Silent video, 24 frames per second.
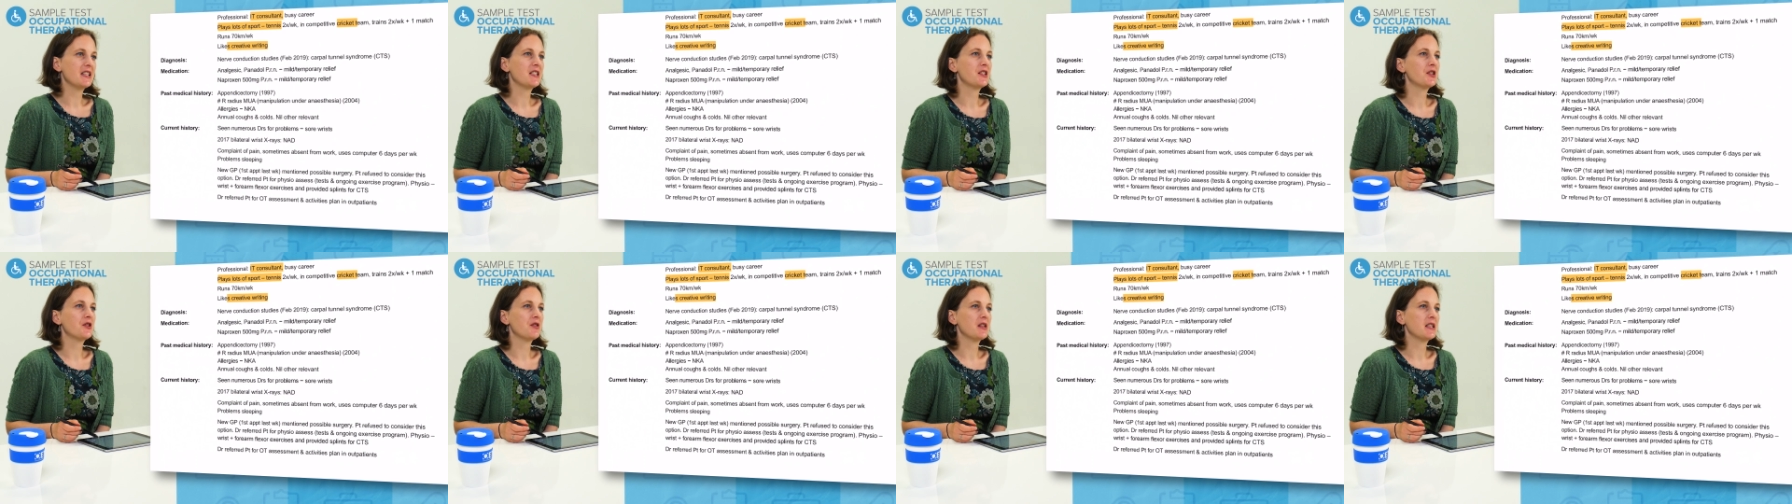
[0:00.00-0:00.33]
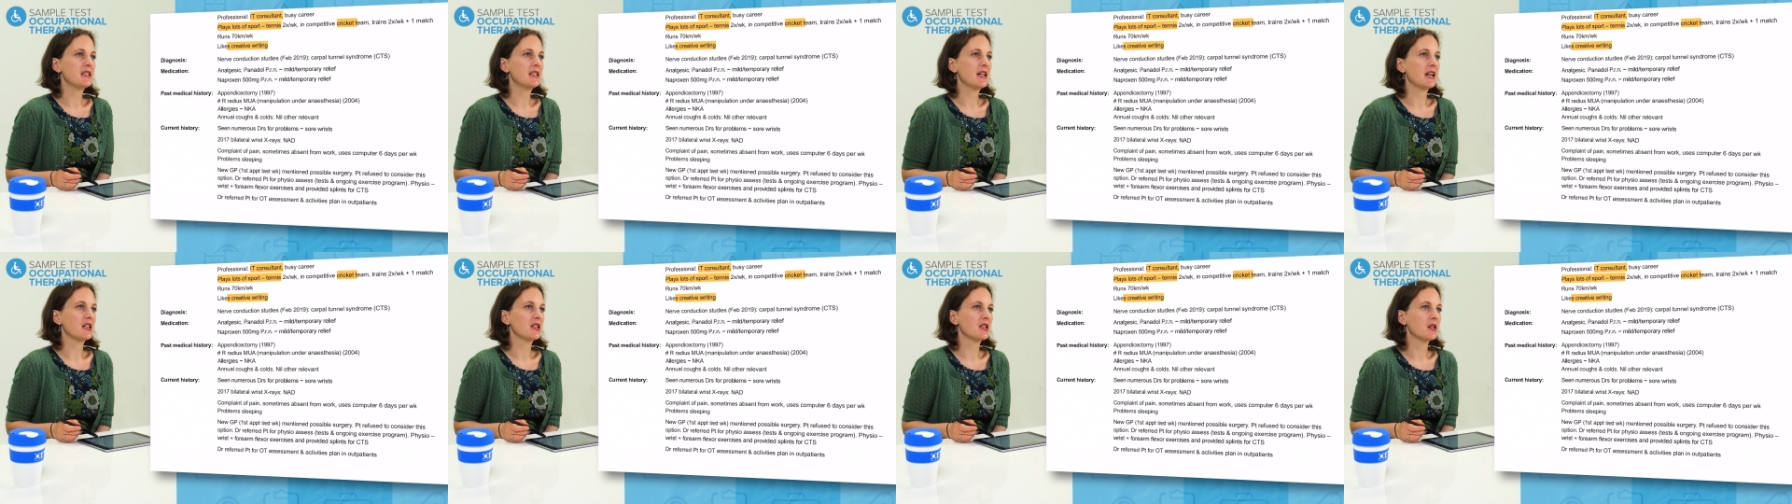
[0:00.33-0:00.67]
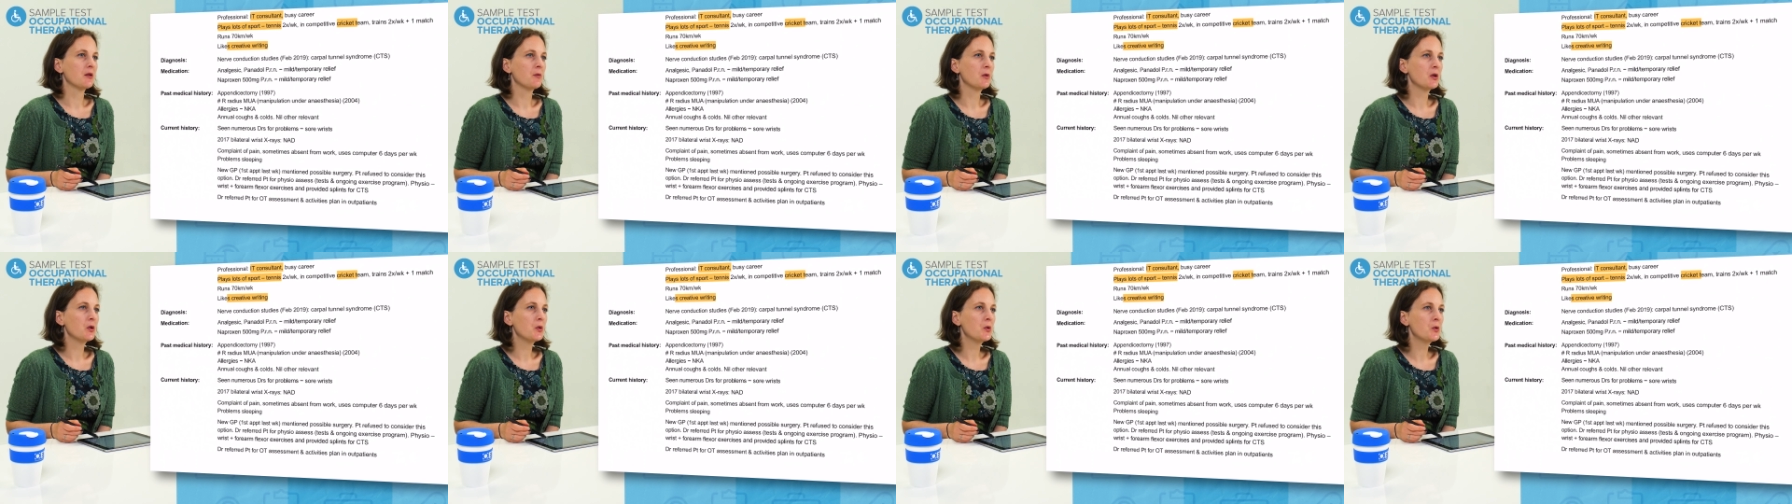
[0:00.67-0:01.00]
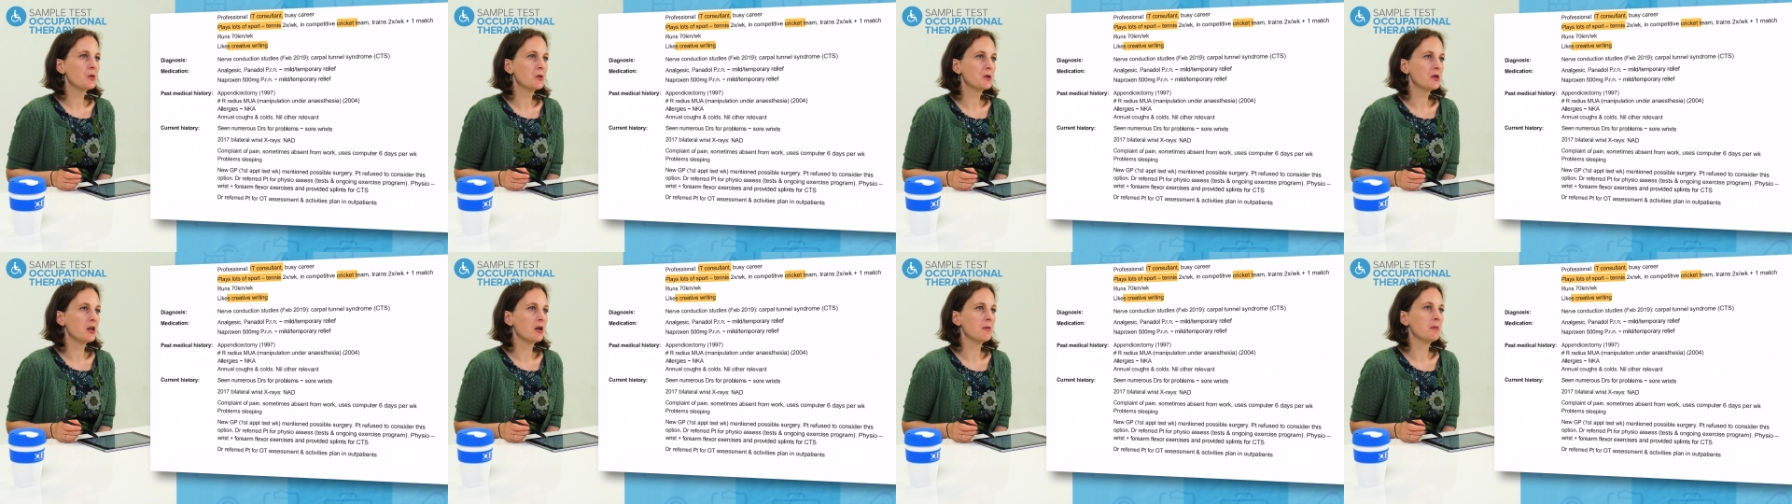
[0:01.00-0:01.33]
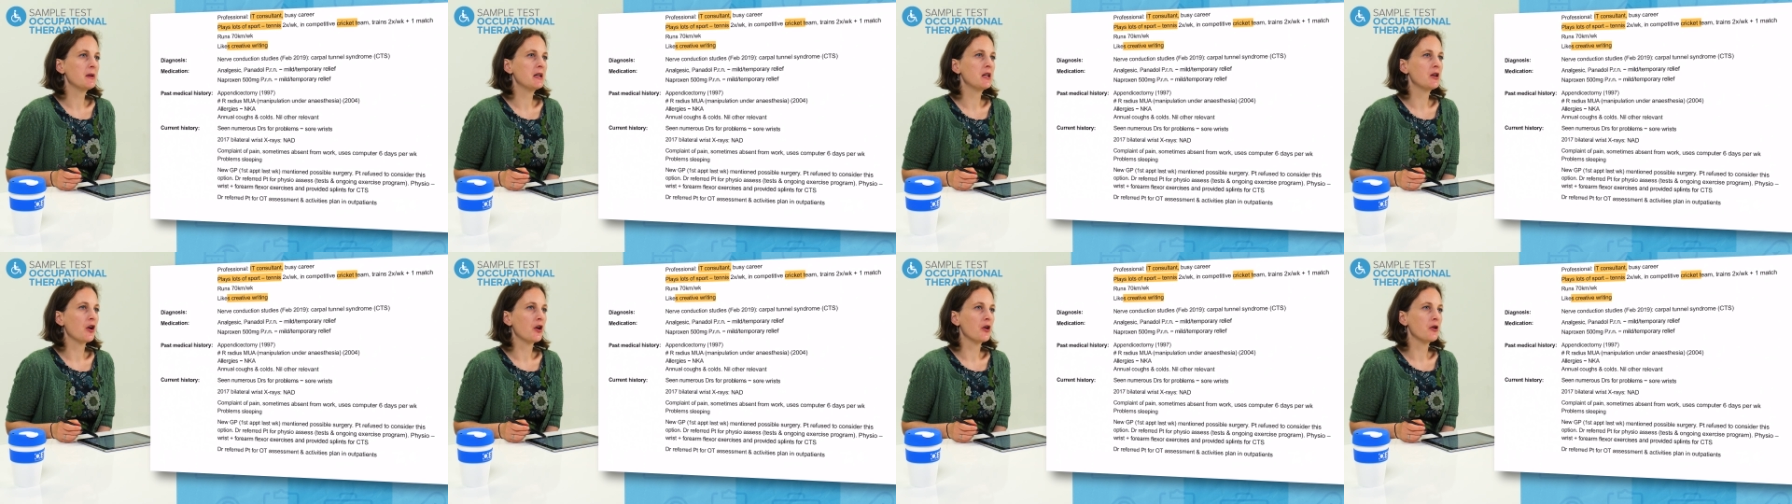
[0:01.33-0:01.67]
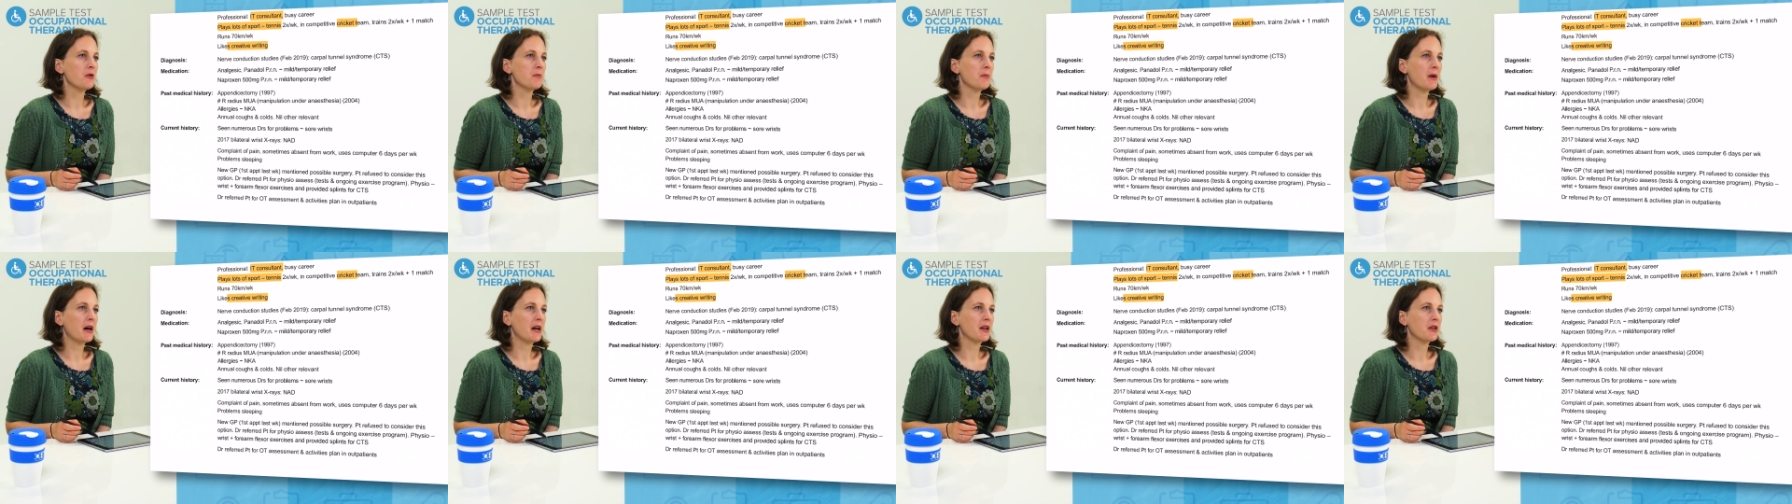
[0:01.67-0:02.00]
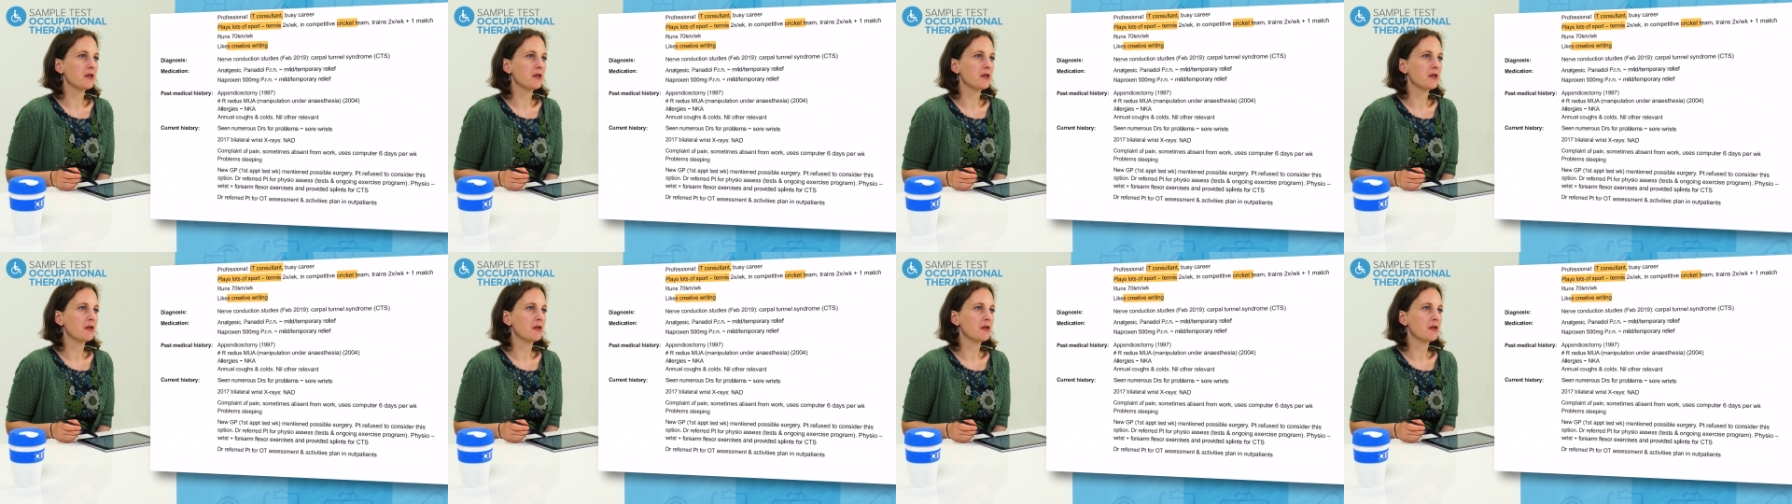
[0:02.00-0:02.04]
history section would also be known by